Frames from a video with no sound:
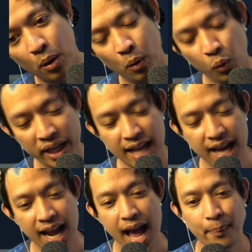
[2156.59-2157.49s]
when that
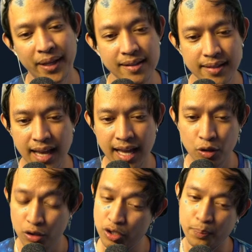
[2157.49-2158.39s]
happens, and you
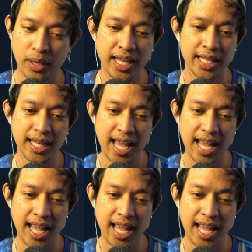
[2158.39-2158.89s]
just play it,